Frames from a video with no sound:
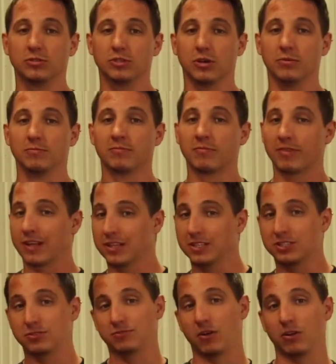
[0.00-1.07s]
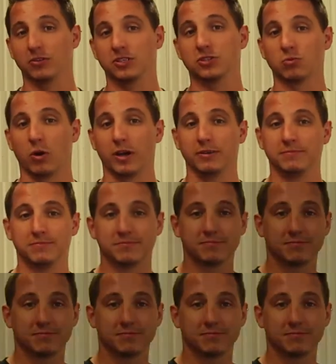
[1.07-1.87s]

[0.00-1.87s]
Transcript: So let's follow this way.